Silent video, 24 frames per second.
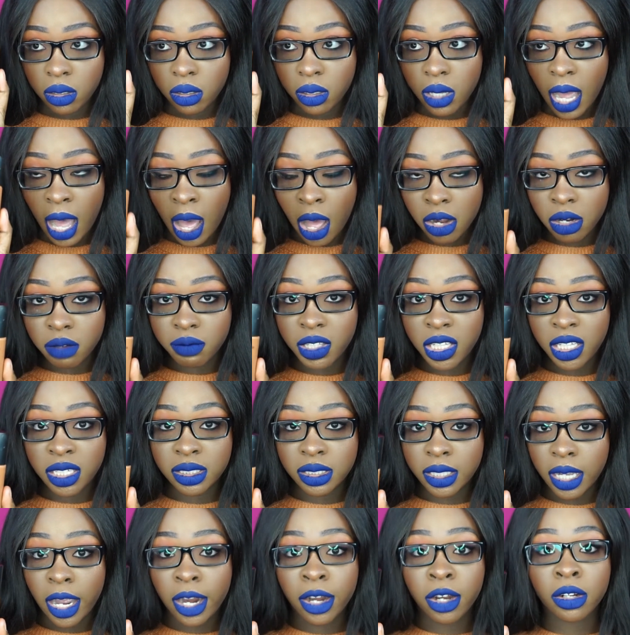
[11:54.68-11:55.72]
out of the
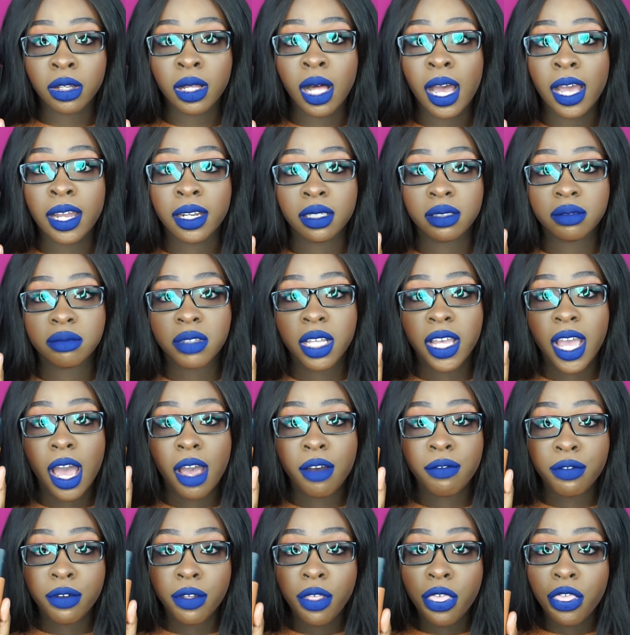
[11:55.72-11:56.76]
entire line. They
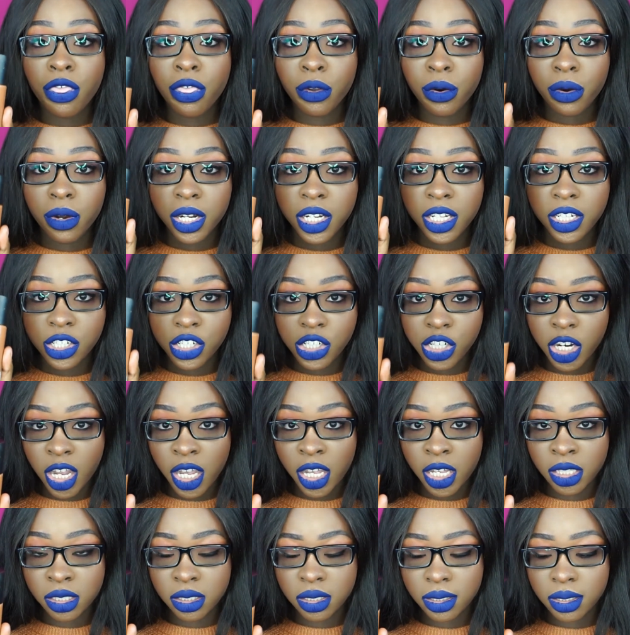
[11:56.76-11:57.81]
have 30
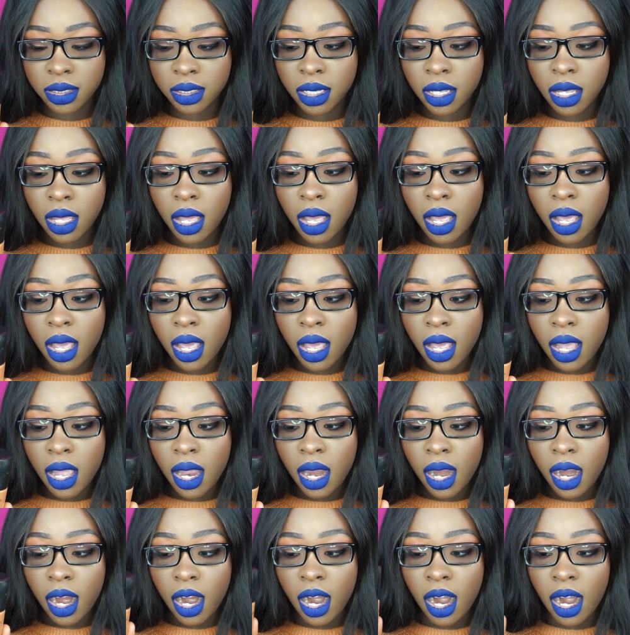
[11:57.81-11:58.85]
shades,
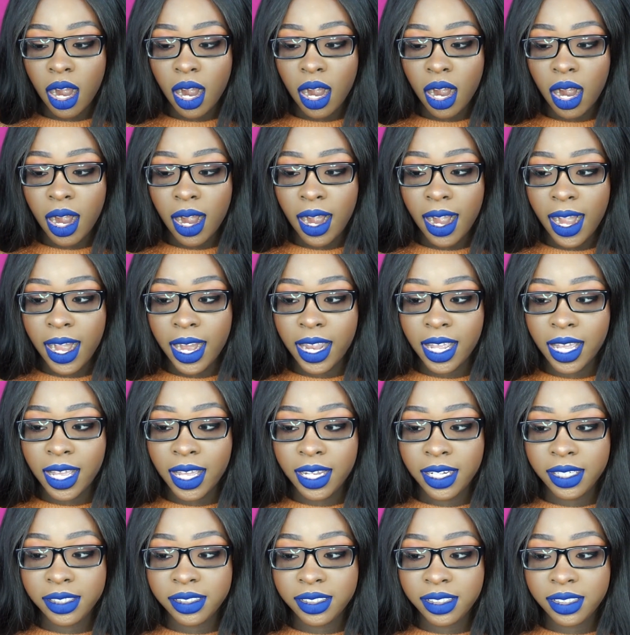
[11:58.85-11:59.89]

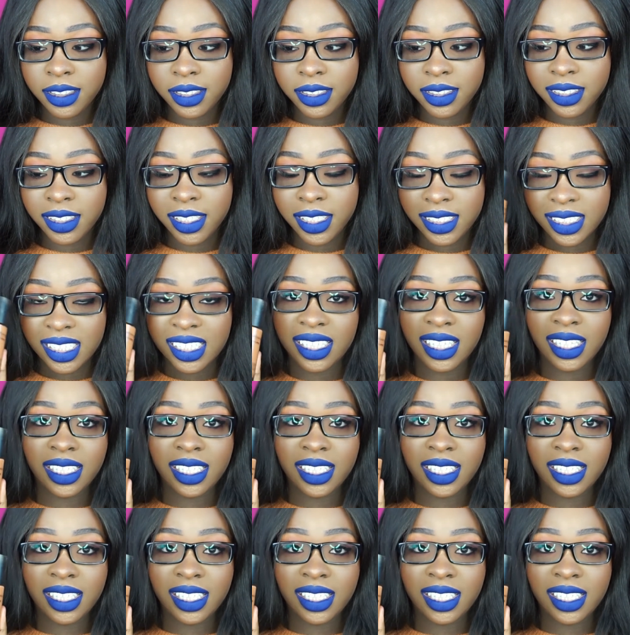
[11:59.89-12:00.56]
yet this is the